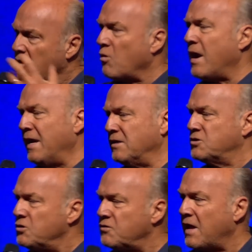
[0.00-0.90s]
Great,
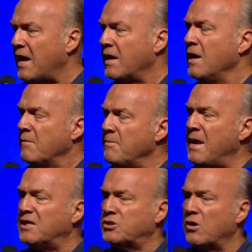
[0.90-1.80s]
do that. But
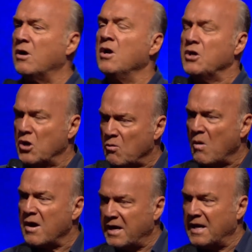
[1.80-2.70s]
make sure you're
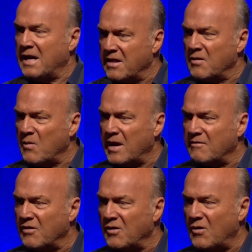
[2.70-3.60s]
walking in the way
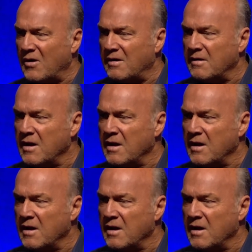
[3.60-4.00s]
of the Lord.